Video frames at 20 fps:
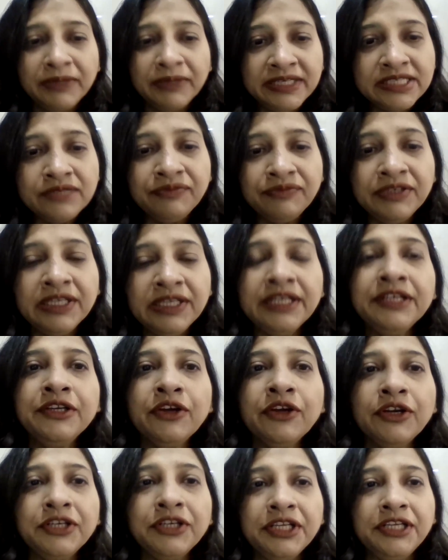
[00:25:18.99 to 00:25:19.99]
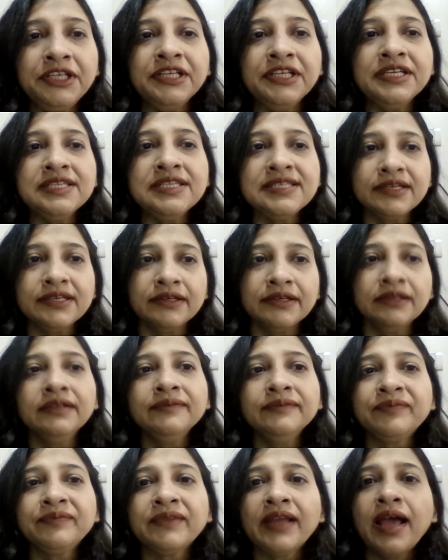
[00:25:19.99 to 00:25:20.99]
Please fill in your details
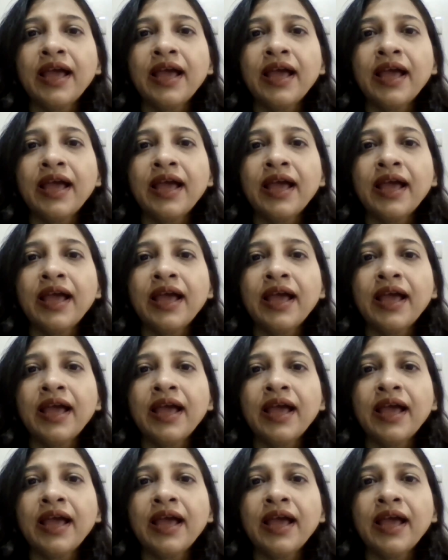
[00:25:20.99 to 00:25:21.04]
here.